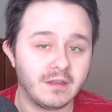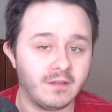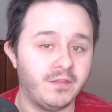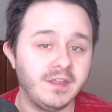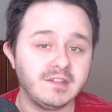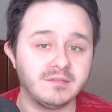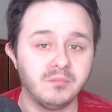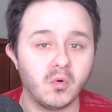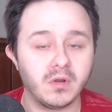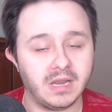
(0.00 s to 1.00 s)
This
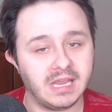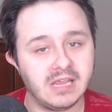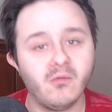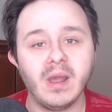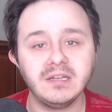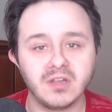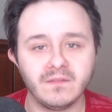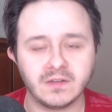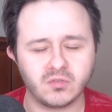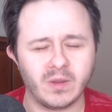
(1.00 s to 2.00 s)
morning he went
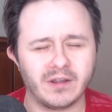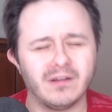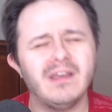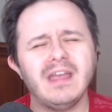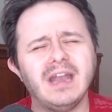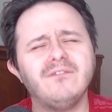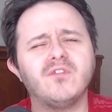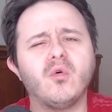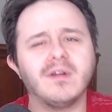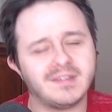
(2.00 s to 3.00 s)
on the Twitter and of
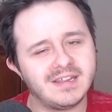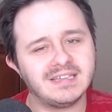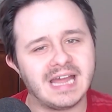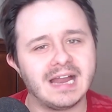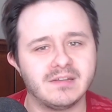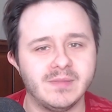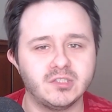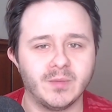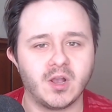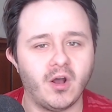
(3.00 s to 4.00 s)
course he attacked
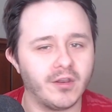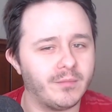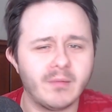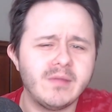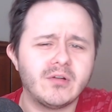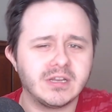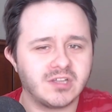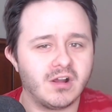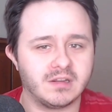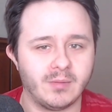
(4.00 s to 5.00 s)
Mitch McConnell, but we've already
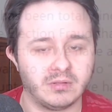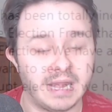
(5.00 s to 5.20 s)
talked about